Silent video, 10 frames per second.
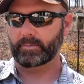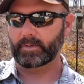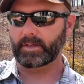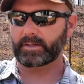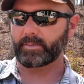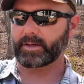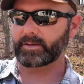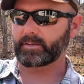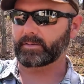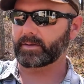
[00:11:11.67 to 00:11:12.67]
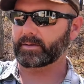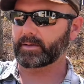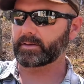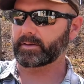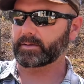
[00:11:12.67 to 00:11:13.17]
Anytime I do
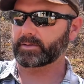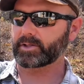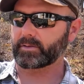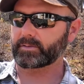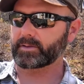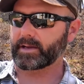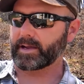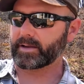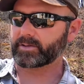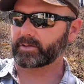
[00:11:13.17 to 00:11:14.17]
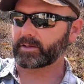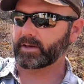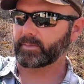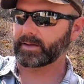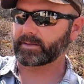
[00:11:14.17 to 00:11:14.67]
anything that shows that I actually
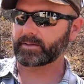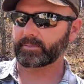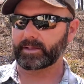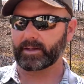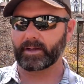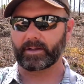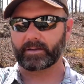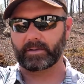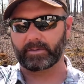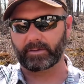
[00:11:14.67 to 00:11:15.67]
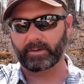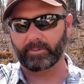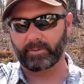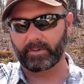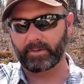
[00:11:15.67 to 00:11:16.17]
care about something, I get called a
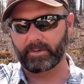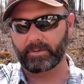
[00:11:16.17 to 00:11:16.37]
liberal.